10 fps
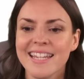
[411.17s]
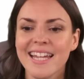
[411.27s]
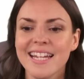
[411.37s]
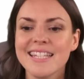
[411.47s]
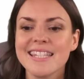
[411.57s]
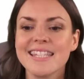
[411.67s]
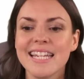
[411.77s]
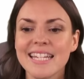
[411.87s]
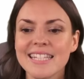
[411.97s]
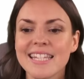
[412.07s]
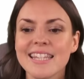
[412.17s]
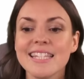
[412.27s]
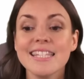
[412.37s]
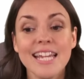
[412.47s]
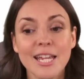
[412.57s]
that it stays
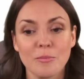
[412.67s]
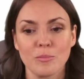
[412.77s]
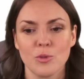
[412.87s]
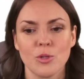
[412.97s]
the same.